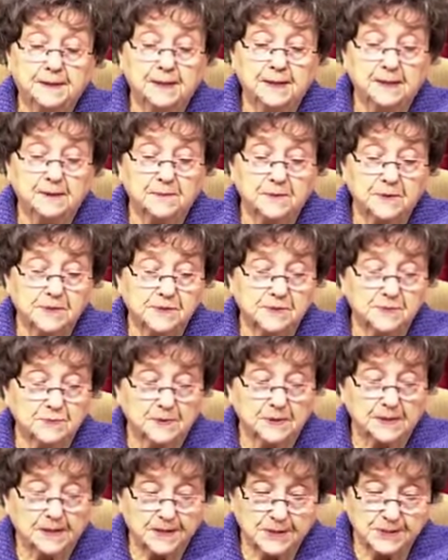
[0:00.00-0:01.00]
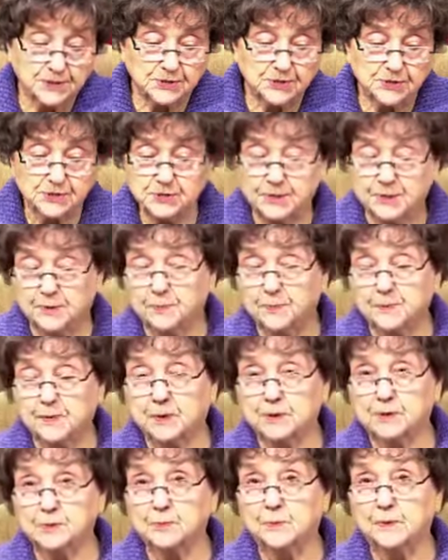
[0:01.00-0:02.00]
King David's
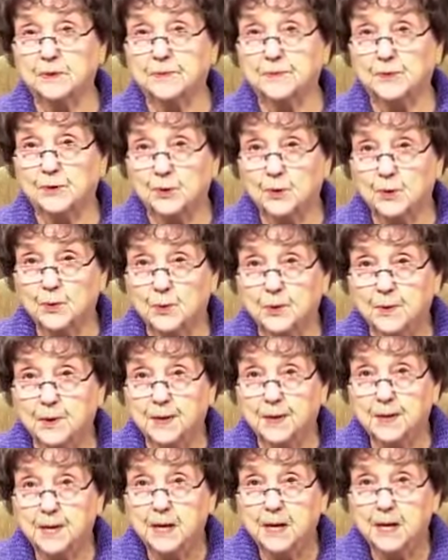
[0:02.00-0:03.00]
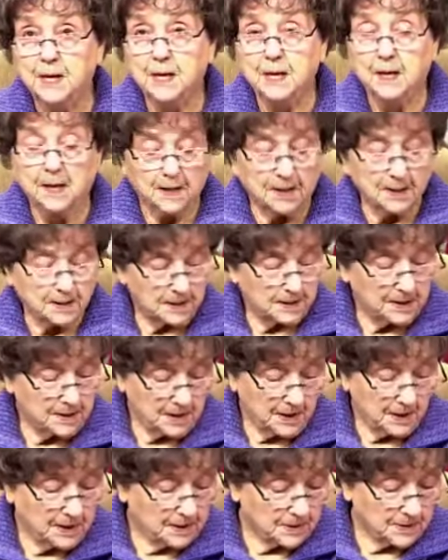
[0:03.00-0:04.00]
relationship was with the Lord.
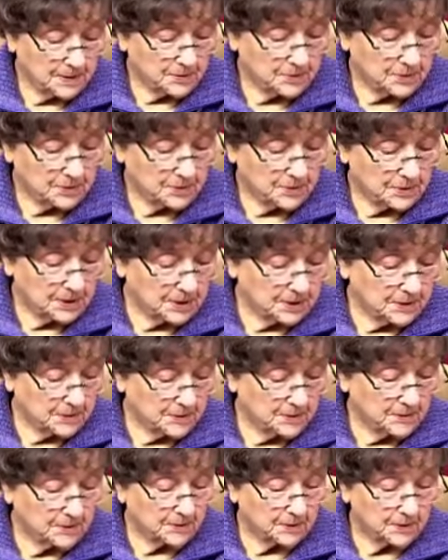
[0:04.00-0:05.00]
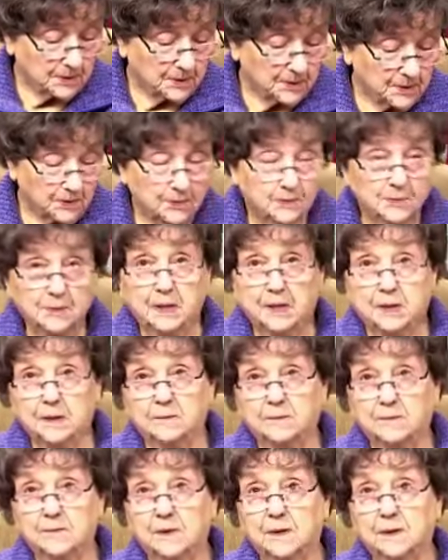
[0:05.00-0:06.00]
He had a unique
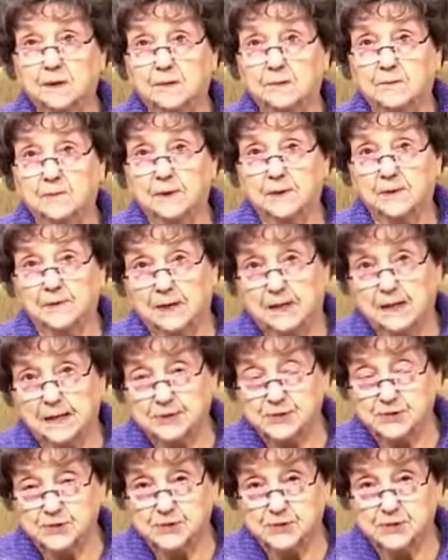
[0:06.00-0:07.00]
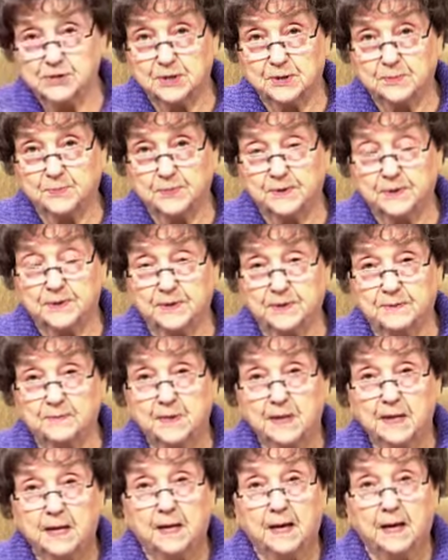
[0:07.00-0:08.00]
relationship
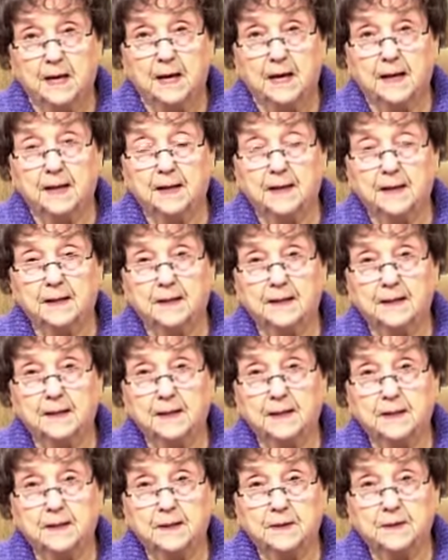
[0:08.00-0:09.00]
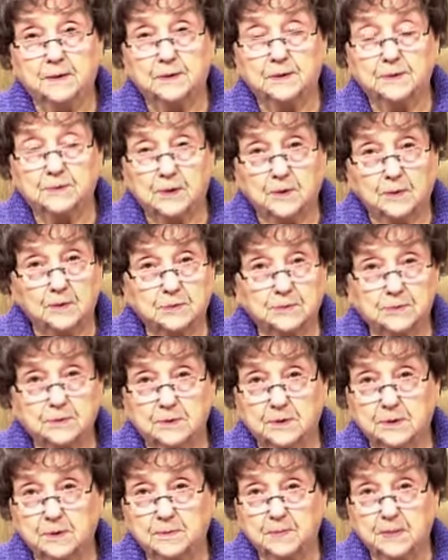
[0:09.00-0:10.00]
with him. And he could
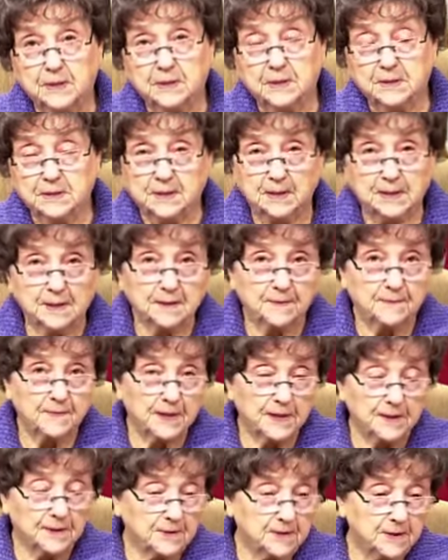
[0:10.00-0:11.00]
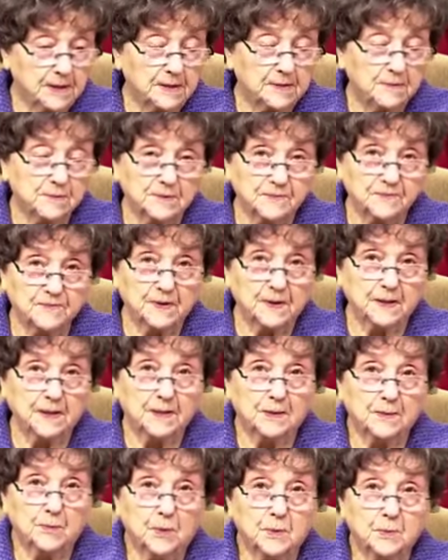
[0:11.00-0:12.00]
talk to him, he could tell him how he was
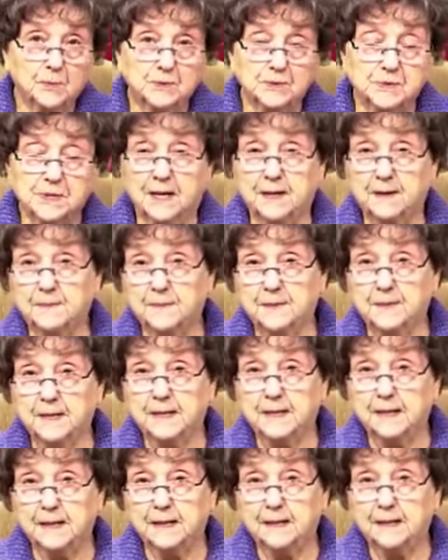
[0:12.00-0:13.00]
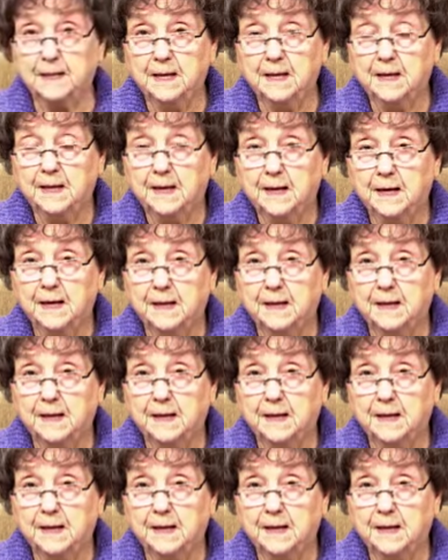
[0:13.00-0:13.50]
feeling, what was happening,